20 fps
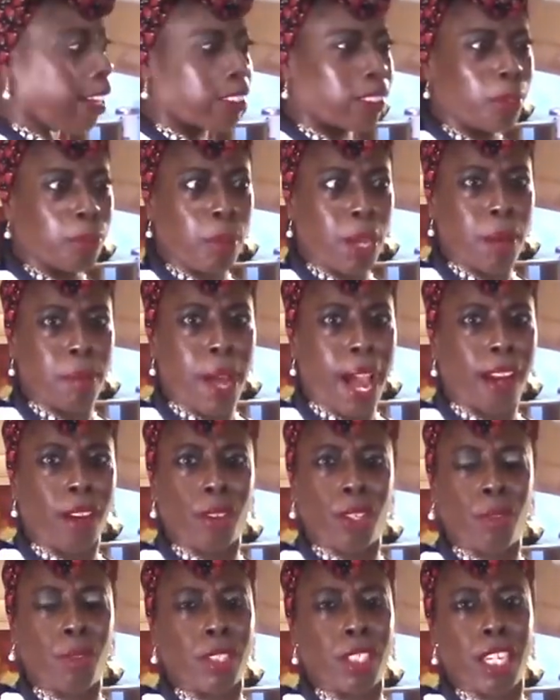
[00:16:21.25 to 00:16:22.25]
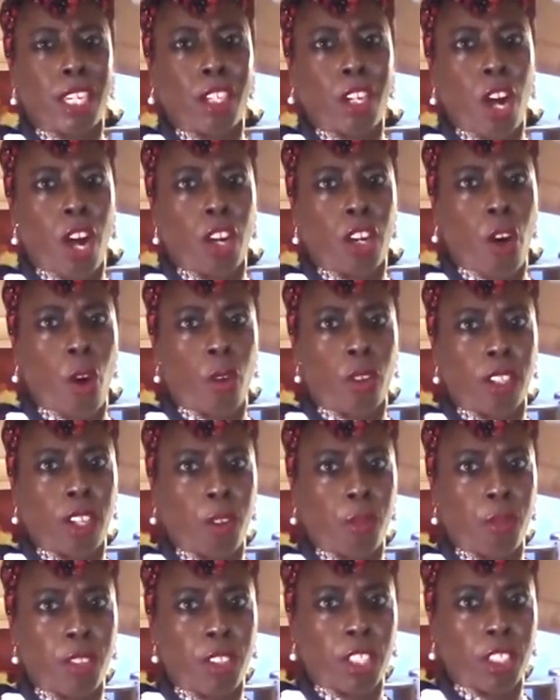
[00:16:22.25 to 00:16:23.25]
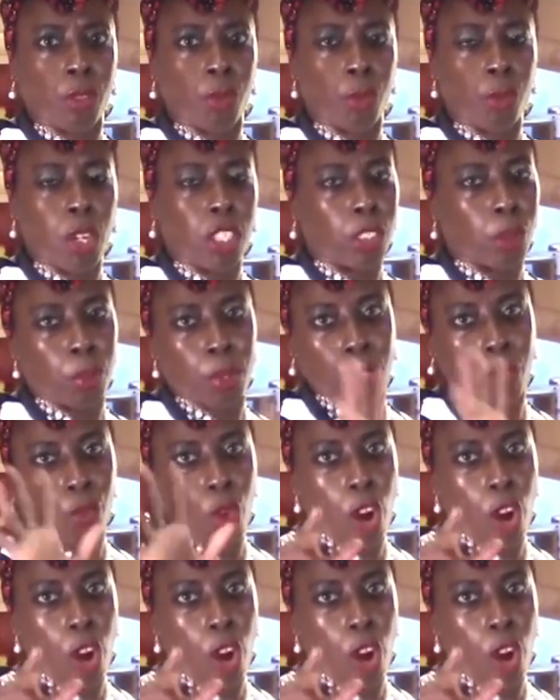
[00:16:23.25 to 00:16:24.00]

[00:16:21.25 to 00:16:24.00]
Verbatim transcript: Actually, babe, I don't even need a coconut for this recipe.